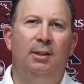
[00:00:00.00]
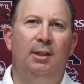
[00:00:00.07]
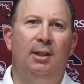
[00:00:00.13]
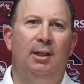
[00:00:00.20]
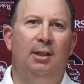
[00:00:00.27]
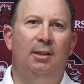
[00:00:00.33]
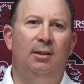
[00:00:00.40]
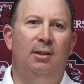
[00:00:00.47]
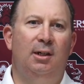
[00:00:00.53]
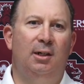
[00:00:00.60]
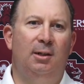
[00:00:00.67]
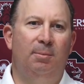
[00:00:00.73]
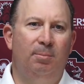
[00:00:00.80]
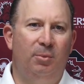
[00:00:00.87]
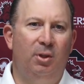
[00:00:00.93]
And
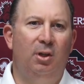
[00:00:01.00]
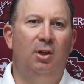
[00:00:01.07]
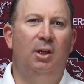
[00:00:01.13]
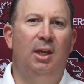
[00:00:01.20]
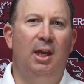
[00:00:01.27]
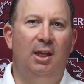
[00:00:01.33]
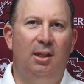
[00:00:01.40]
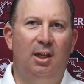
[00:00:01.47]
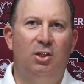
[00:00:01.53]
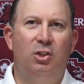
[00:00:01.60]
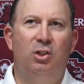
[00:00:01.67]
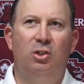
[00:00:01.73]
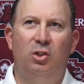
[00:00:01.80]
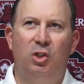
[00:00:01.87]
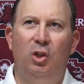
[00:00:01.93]
again, that's
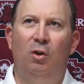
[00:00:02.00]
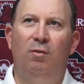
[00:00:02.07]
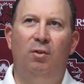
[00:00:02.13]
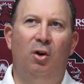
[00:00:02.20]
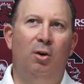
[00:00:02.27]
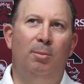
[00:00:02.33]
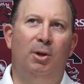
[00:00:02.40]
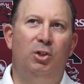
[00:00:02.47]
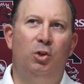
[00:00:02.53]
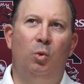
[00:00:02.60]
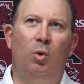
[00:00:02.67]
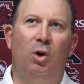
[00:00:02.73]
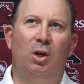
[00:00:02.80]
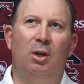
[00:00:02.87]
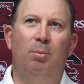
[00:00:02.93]
still very much a
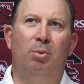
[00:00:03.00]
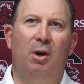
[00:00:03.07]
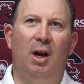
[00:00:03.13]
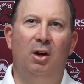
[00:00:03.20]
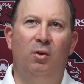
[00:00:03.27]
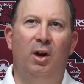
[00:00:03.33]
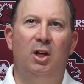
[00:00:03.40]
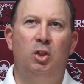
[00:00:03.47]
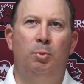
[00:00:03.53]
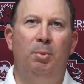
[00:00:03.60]
work in progress.